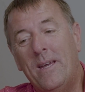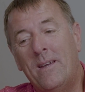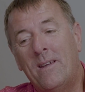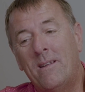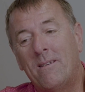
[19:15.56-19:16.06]

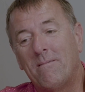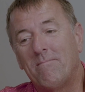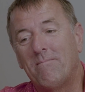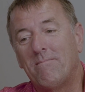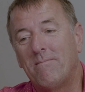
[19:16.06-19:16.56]
being
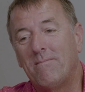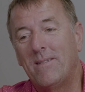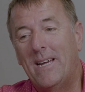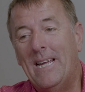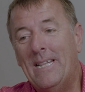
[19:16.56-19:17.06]

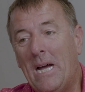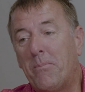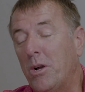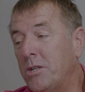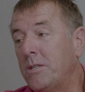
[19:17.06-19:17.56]
in
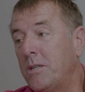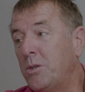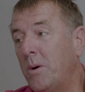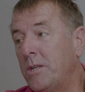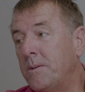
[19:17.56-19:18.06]
that pressure
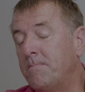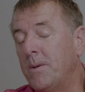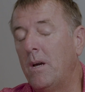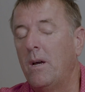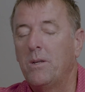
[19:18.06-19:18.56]

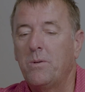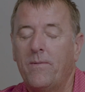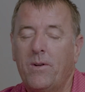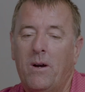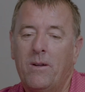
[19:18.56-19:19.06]
situation.
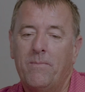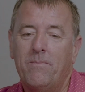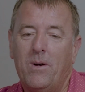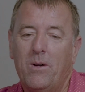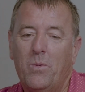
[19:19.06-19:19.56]
So
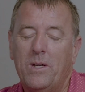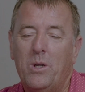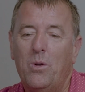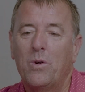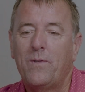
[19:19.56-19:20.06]
I
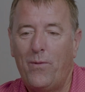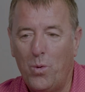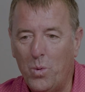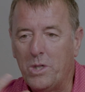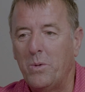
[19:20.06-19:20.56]
always looked
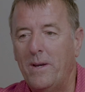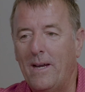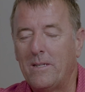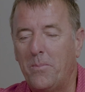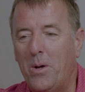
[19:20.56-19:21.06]
forward
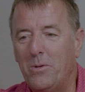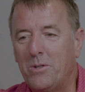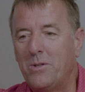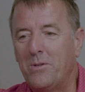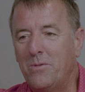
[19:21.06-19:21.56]
to it as
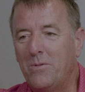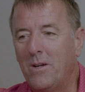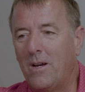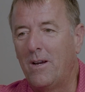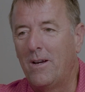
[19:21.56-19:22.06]
opposed
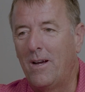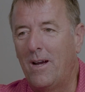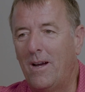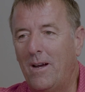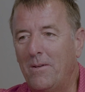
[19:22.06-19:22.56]
to,
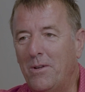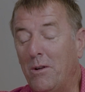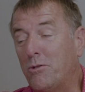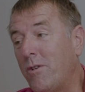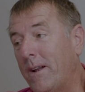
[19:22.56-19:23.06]

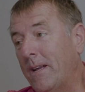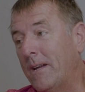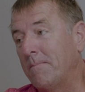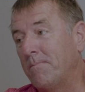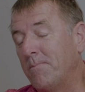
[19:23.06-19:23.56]

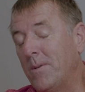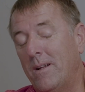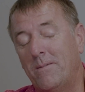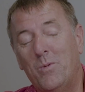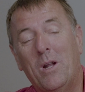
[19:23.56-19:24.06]
dreading it.
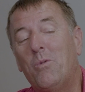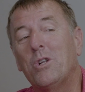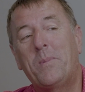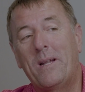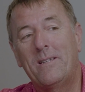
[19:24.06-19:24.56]
And when
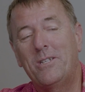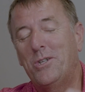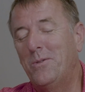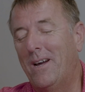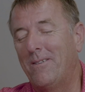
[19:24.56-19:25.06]
I watch
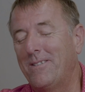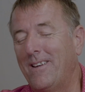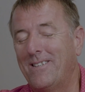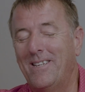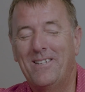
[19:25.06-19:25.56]
penalty
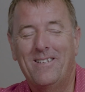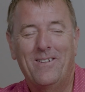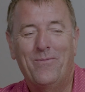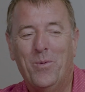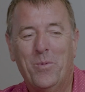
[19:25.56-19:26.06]
shootouts, actually
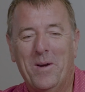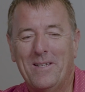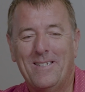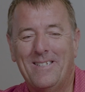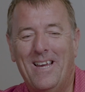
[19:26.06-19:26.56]
in
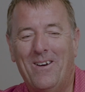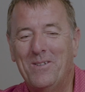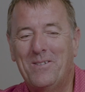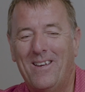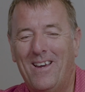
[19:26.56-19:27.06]
football matches
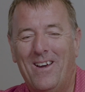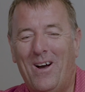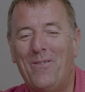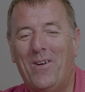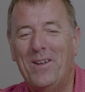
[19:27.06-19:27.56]
now,
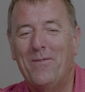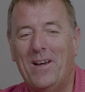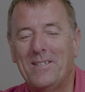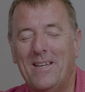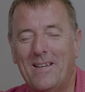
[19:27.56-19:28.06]
I
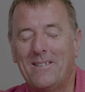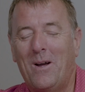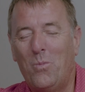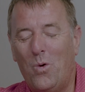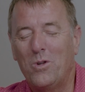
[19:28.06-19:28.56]
find it
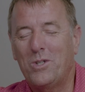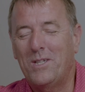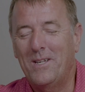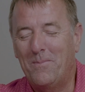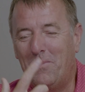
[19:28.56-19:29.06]
fascinating because I
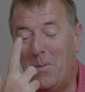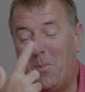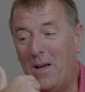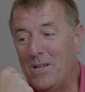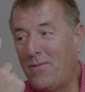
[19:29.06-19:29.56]
watch the
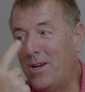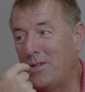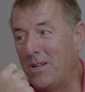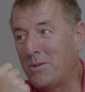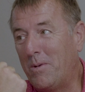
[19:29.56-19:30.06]
players'
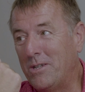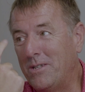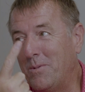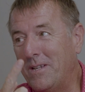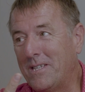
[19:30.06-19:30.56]
facial
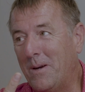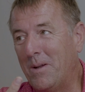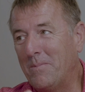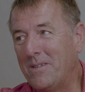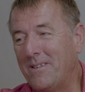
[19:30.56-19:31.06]
expressions when he's
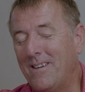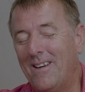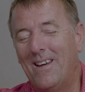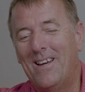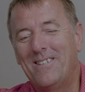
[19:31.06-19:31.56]
coming up to